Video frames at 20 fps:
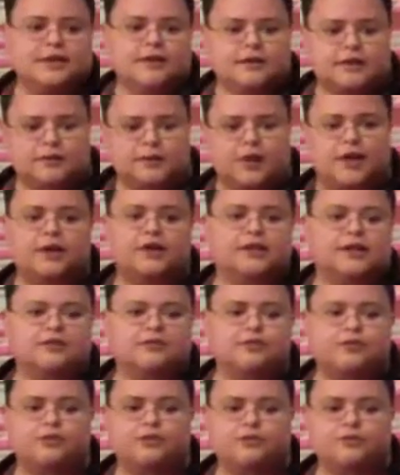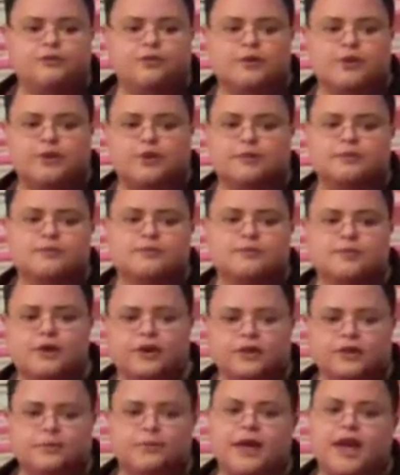wearing his uniform
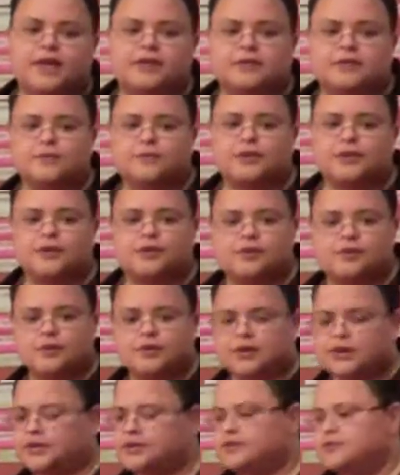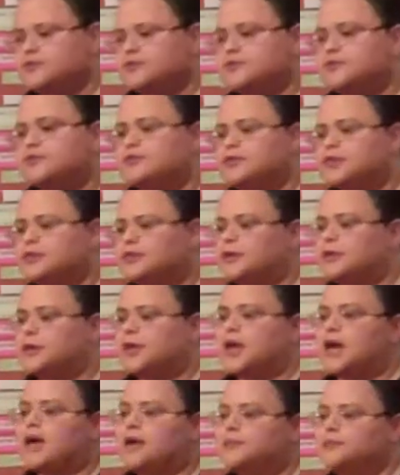on the basketball court, just
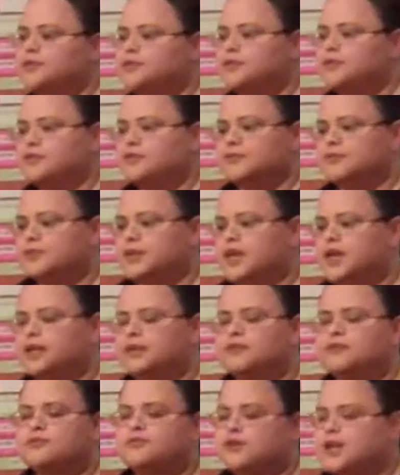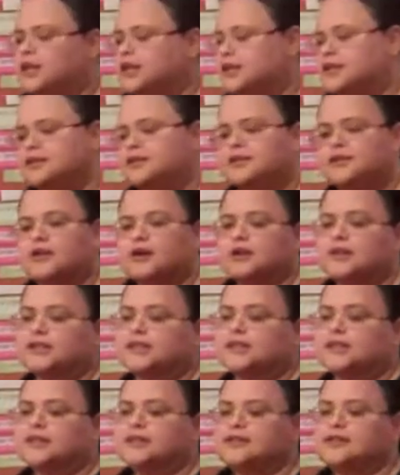collapsed and fell into
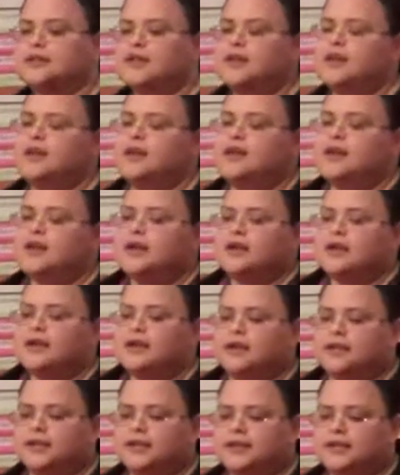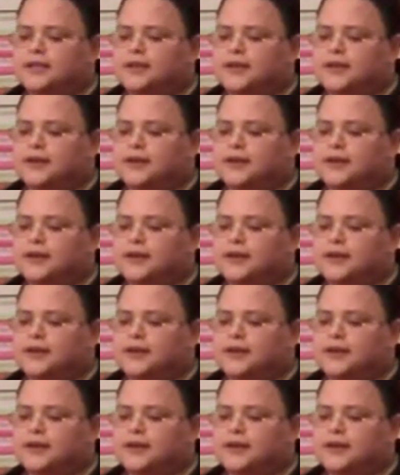darkness. And